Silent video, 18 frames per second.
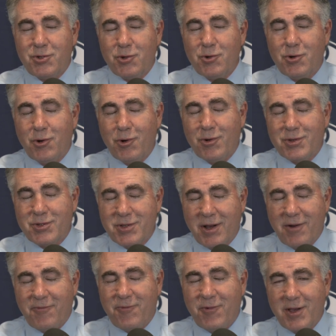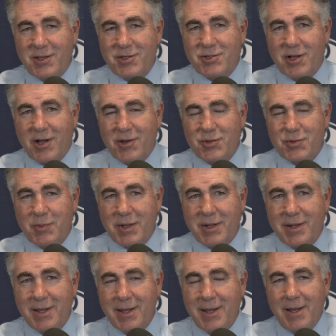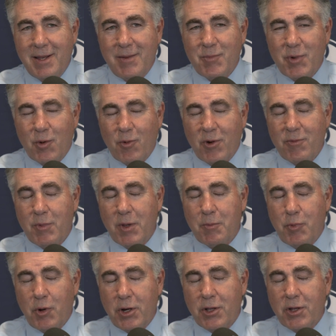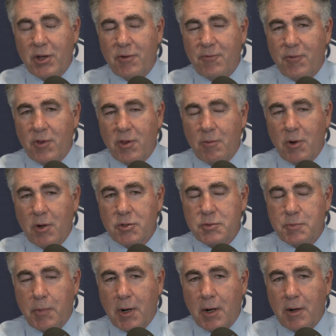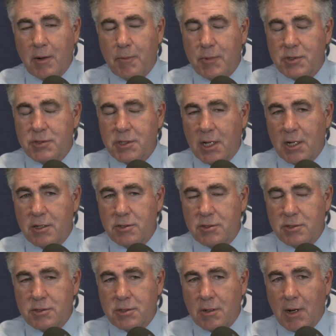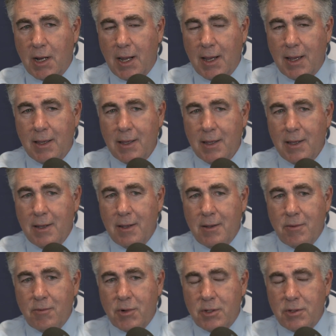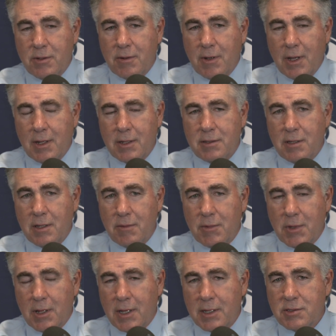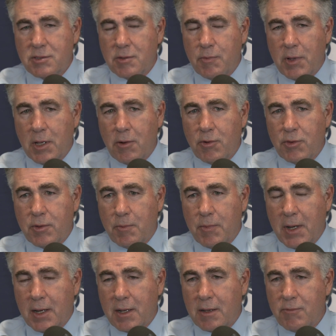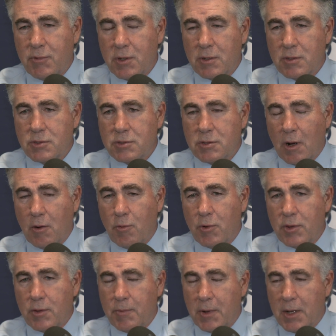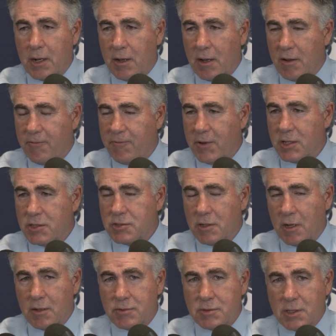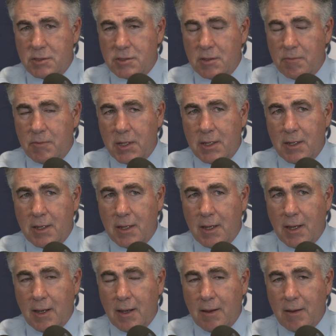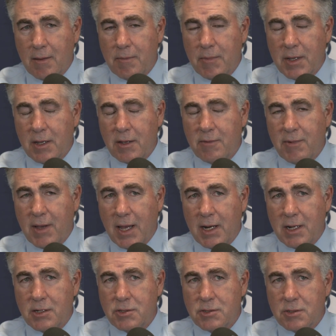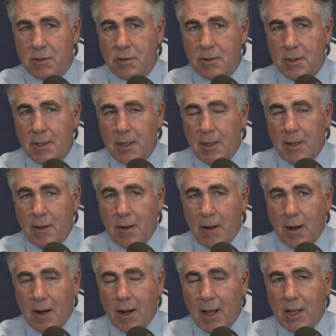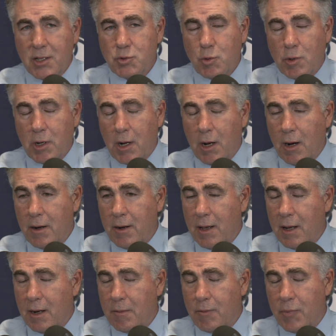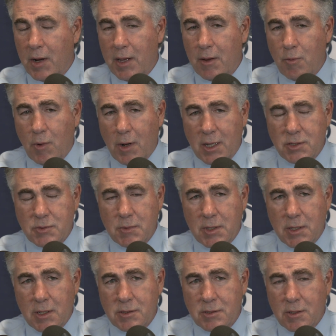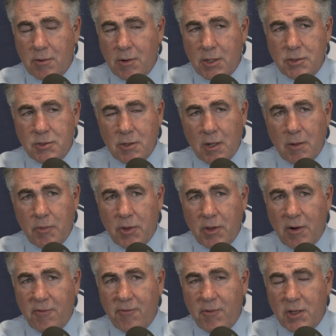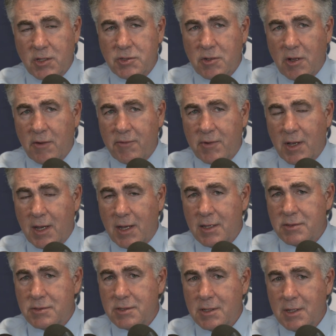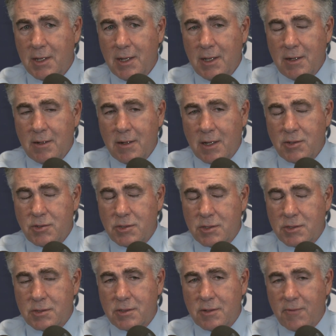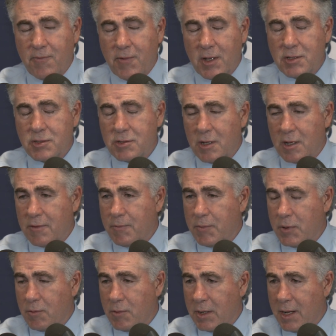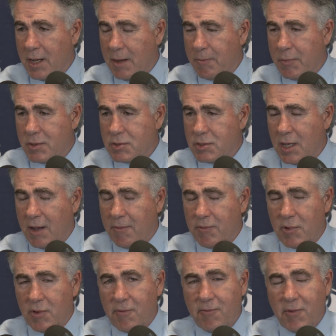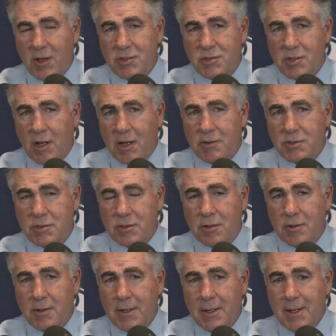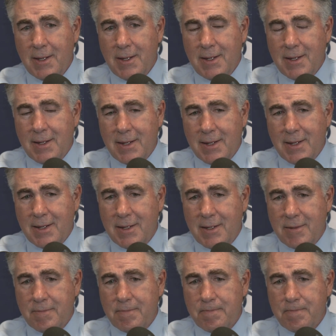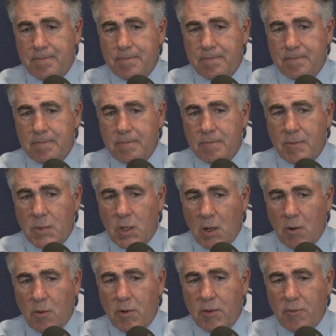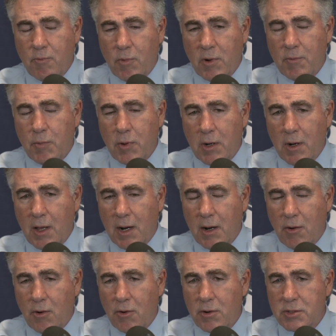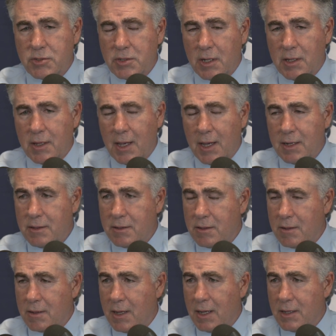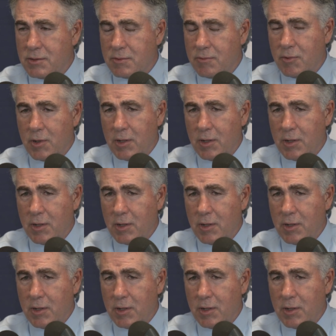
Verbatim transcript: two goals off faceoffs, but but we've been pretty good for the most part. Our percentages are high. When you've got a team that likes to play with the puck, if you can start with a puck off faceoffs, that's a big uh, big advantage. So. Our guys work hard at it. Brian Wiseman does a great job with our face-off guys, not just the face-off, but what happens after the face-off. So, um, you know, we, we put a lot of onus on that, and the guys have